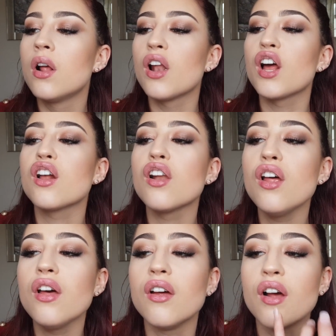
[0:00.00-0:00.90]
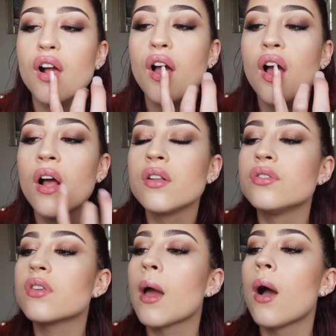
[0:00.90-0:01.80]
like, look,
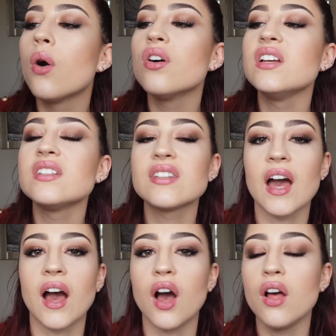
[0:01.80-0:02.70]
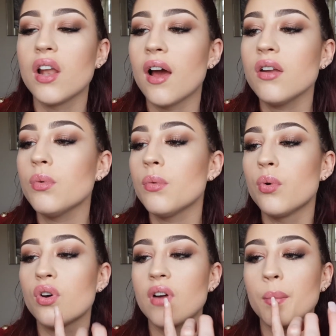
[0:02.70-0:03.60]
what is that? Like, I don't wanna
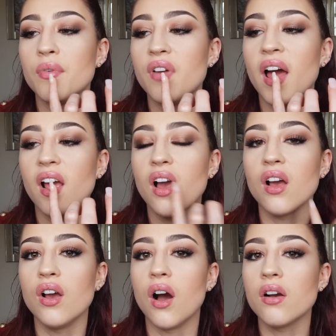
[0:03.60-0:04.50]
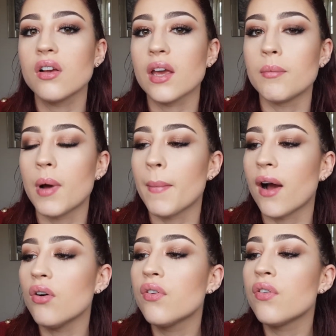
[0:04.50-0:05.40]
walk around with like gunk in my
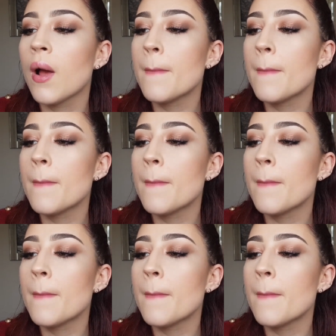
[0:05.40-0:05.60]
mouth.